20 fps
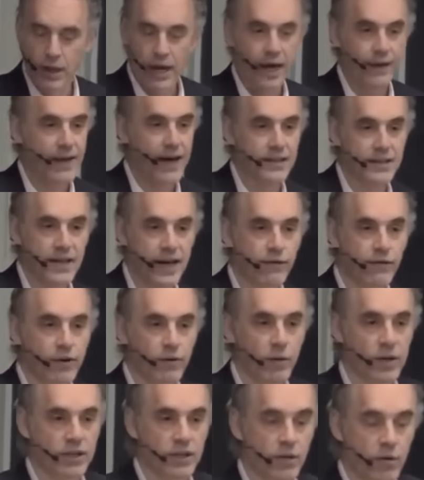And that's
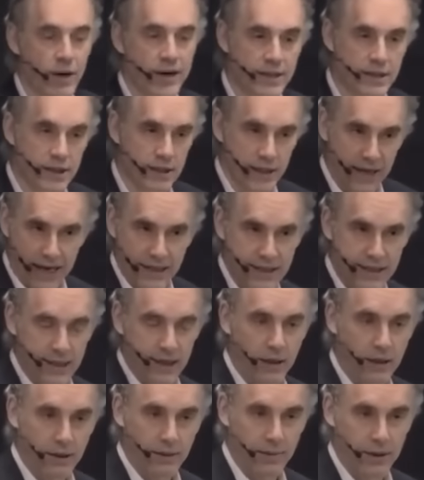everyone's question. That's the
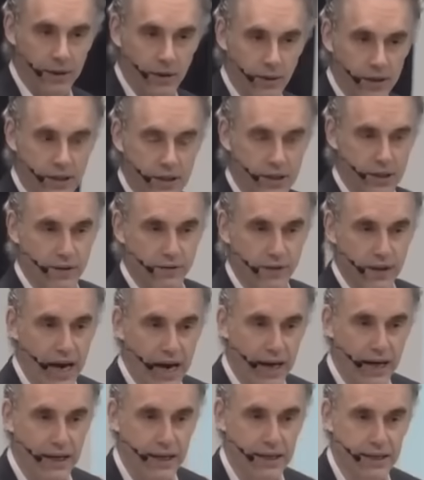ultimate question of
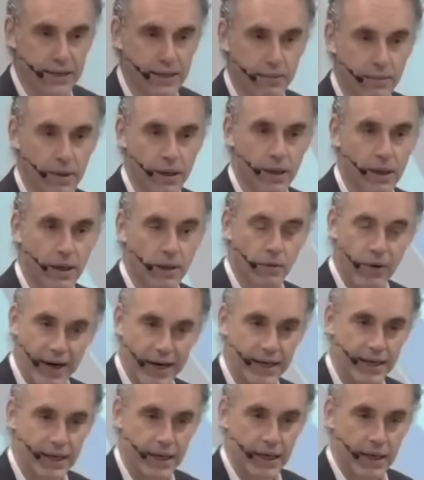nihilism,
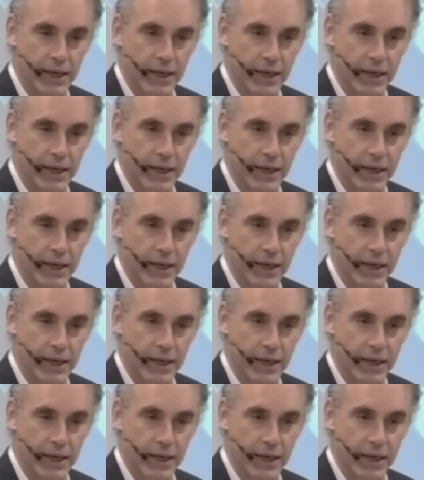right?